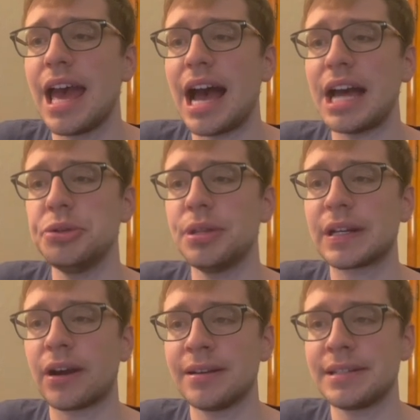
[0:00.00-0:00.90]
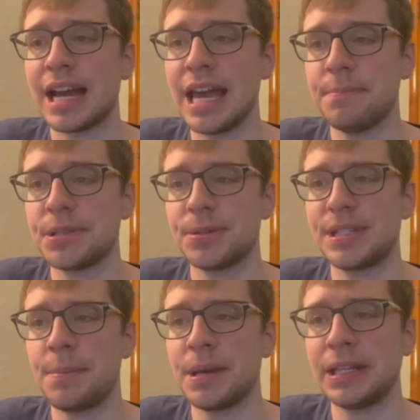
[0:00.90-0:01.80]
I do the card type. So
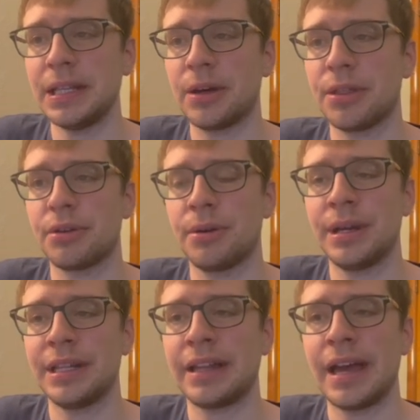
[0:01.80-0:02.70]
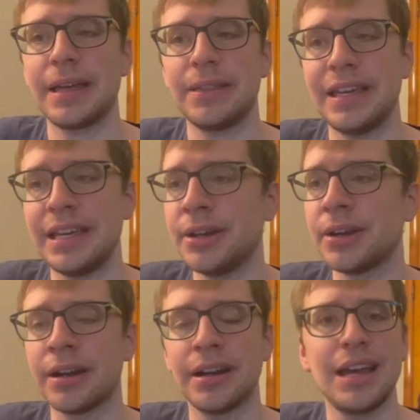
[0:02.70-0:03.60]
typically I'll throw in like the
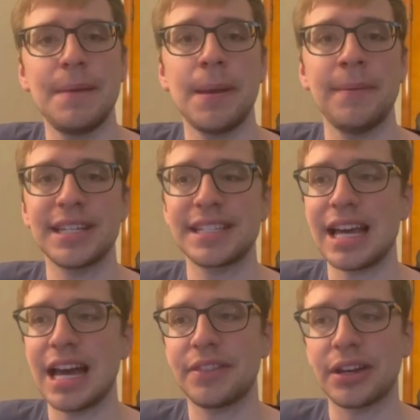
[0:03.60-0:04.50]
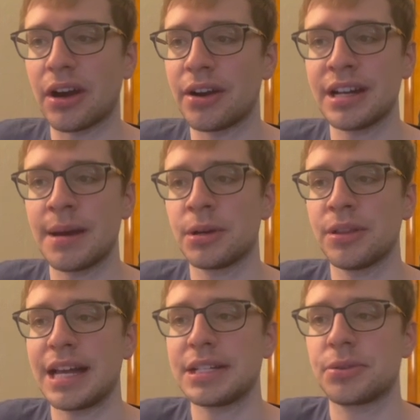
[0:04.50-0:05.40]
year, maybe the set, the card number,
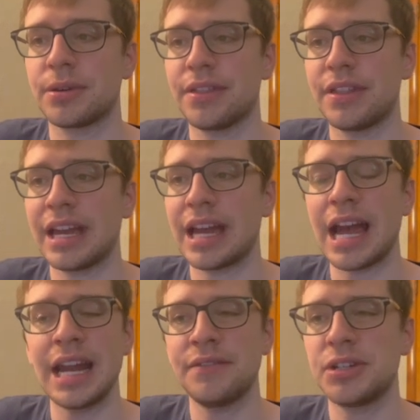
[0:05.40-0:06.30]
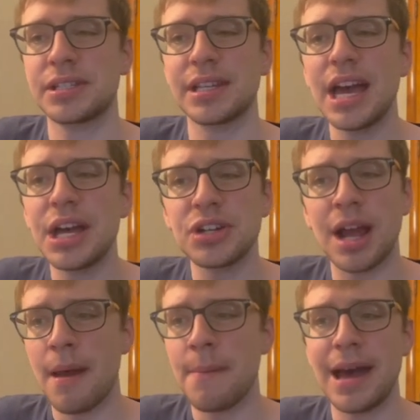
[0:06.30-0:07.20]
that sort of thing. I kind of just try
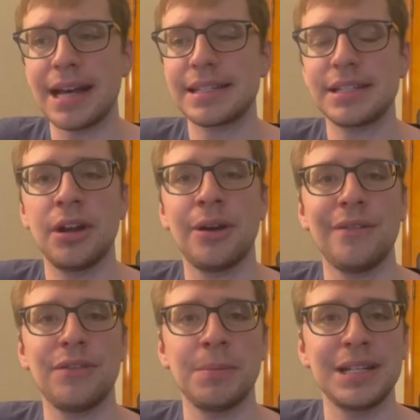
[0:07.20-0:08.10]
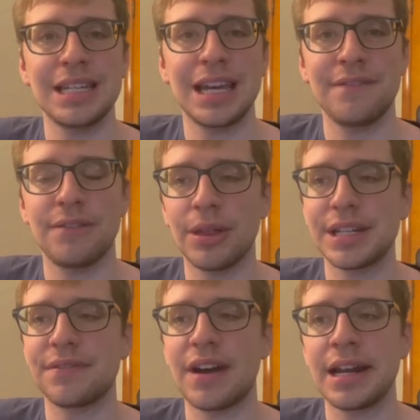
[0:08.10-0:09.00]
my best. If you're missing info,
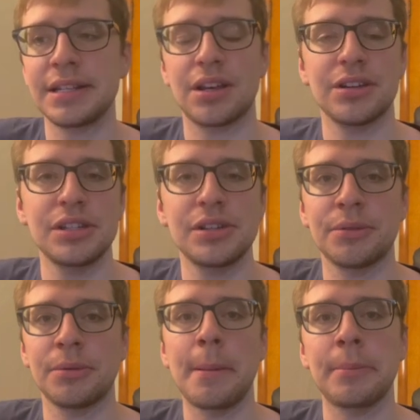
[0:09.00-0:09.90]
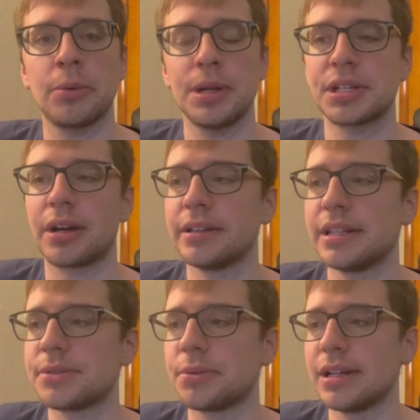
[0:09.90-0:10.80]
that's fine as long as you can remember which card
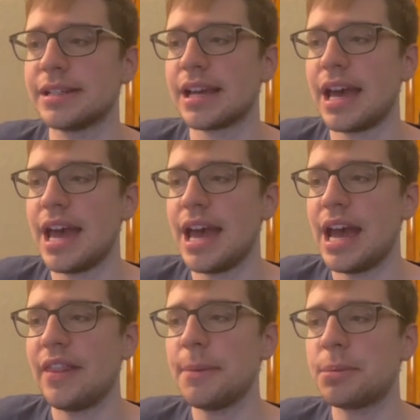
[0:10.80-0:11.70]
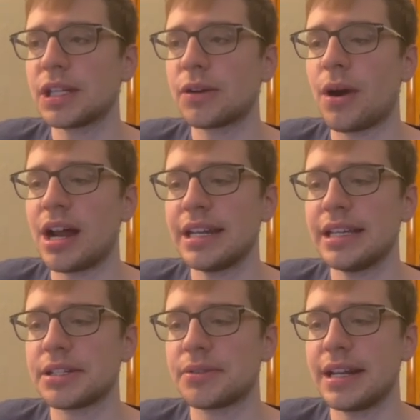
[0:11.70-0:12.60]
this was. And then I put the quantity
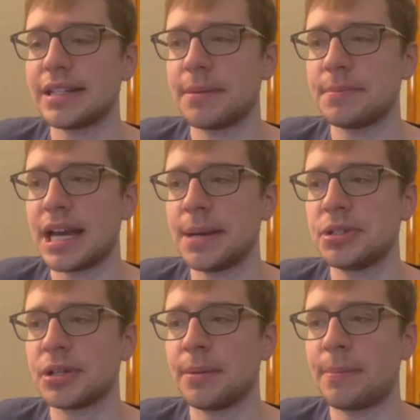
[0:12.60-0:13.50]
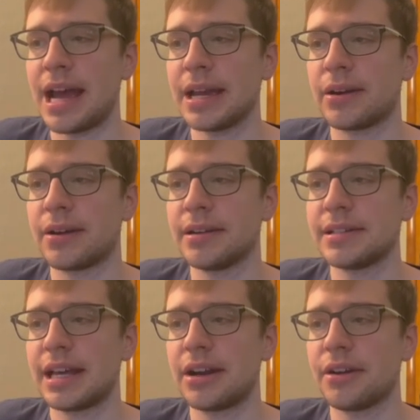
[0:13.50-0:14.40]
because, right, sometimes you're going to buy cards
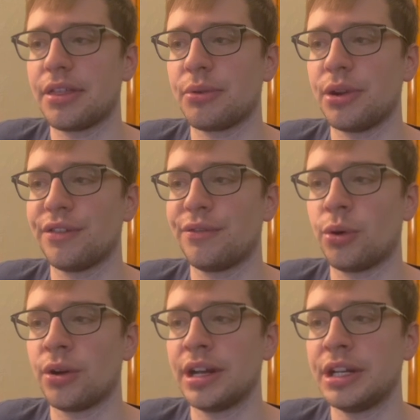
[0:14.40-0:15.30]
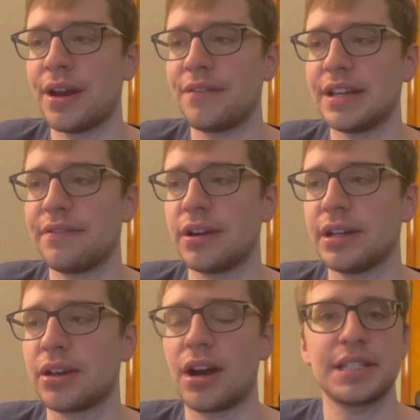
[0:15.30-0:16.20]
that are 3 or 4 and you have a
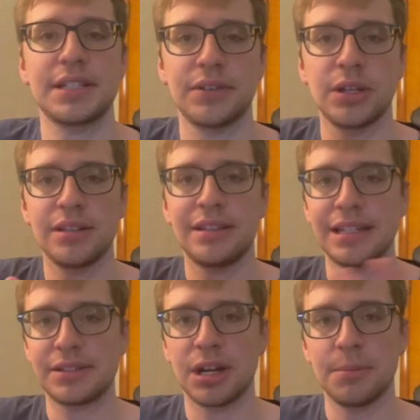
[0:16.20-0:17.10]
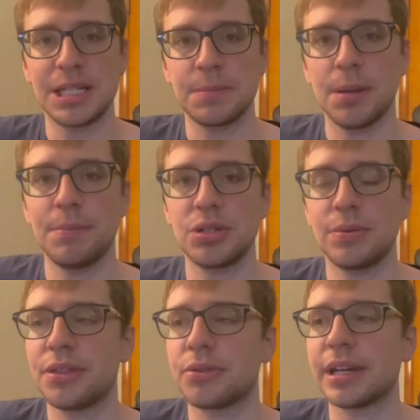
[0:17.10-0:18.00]
different cost of good that's going to be split
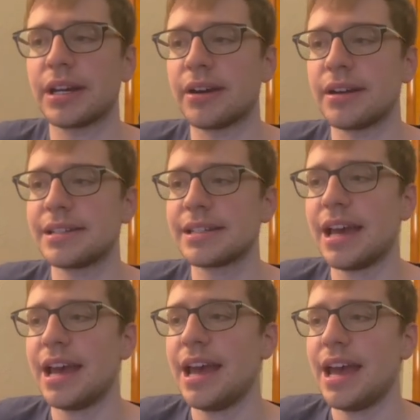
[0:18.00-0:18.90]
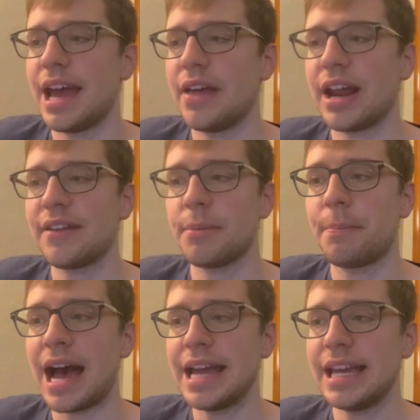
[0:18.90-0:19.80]
between 3 cards. And then I have the
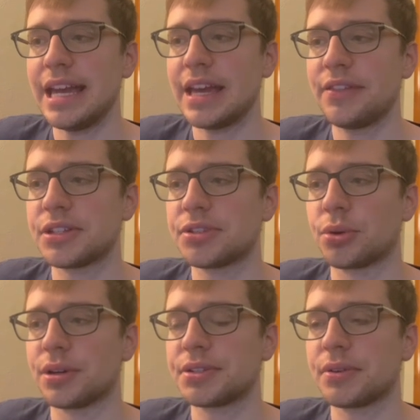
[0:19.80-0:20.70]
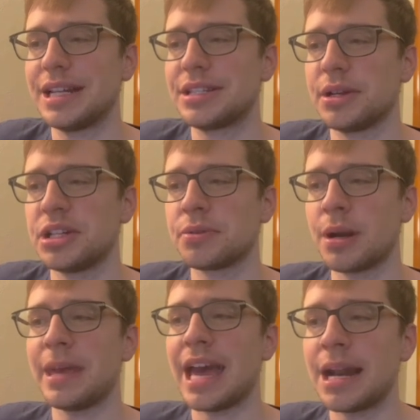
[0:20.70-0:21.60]
buy date and the source, right? So I just want
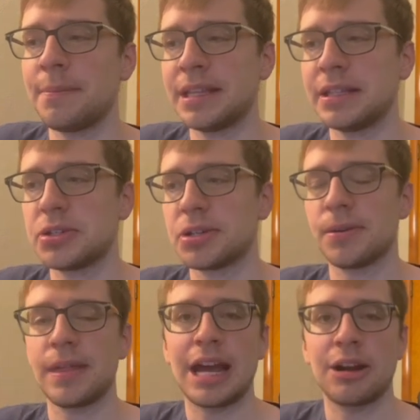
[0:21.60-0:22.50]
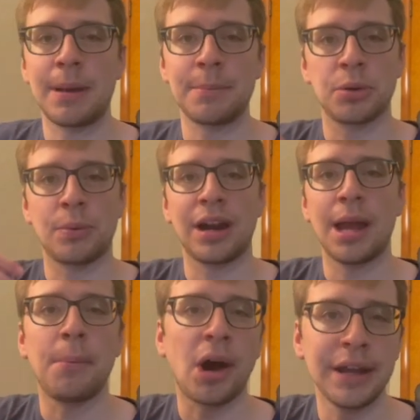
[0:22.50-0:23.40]
to be adamantly sure that I remember where I
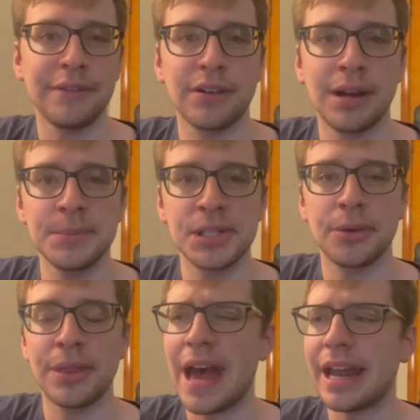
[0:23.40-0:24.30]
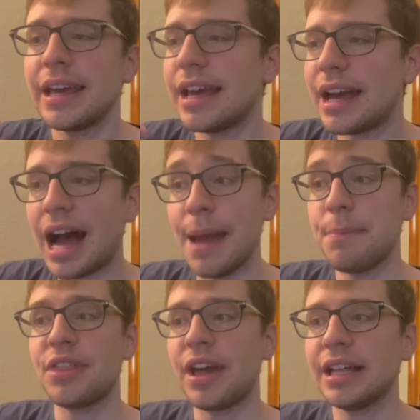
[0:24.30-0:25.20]
bought it from so that
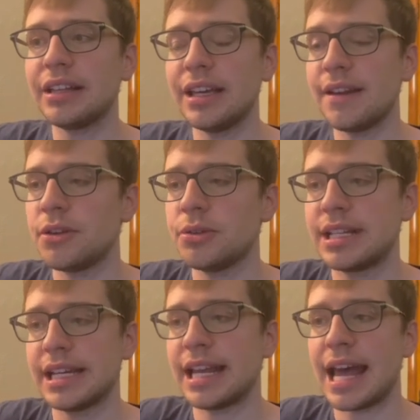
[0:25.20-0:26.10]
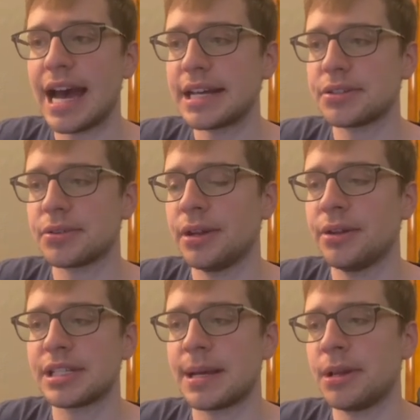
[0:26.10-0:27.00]
hypothetically, if you did get asked
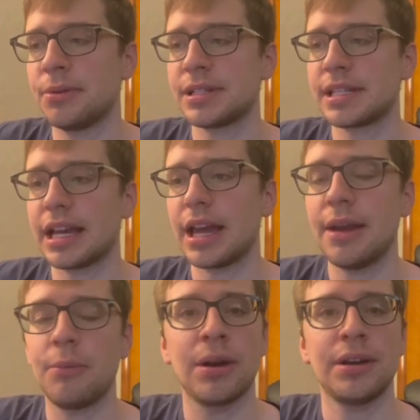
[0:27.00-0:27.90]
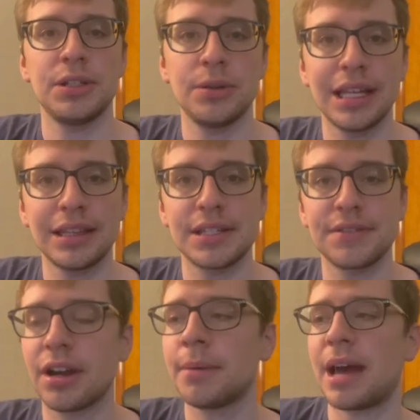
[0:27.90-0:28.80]
or, somebody was like, hey, where did you get this
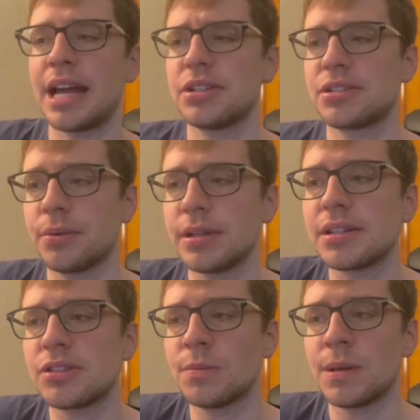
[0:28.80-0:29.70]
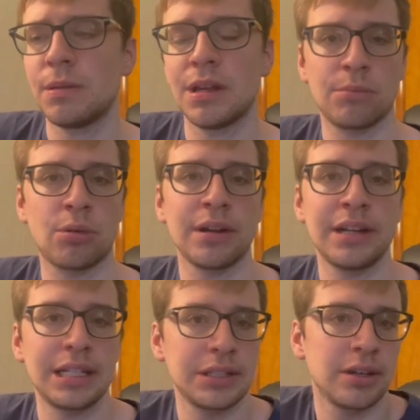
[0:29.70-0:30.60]
from? I just always assume it'd be
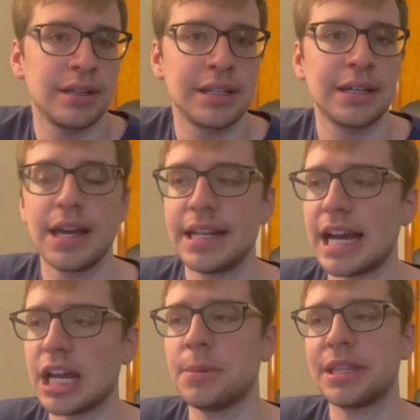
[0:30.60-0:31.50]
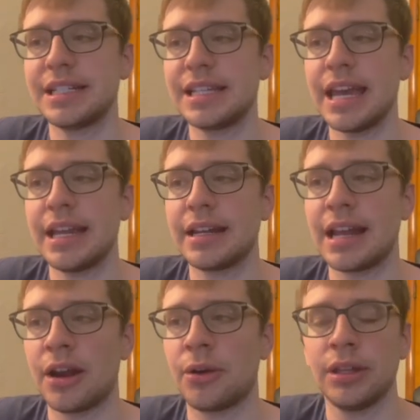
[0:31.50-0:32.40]
important and good to document the date,
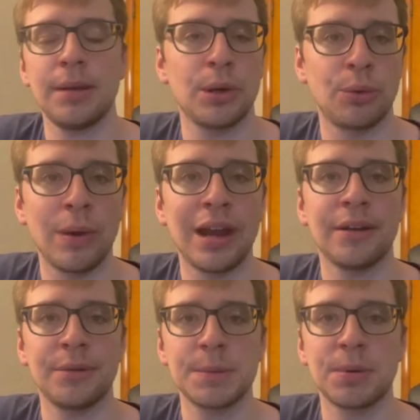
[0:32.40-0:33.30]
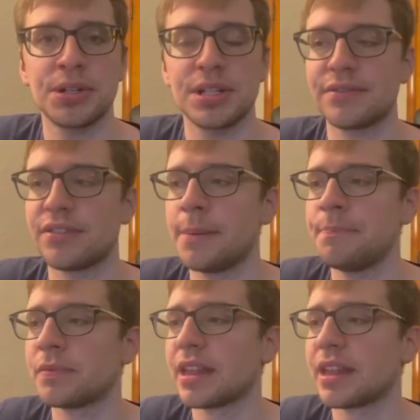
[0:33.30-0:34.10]
not only, but where it was purchased from.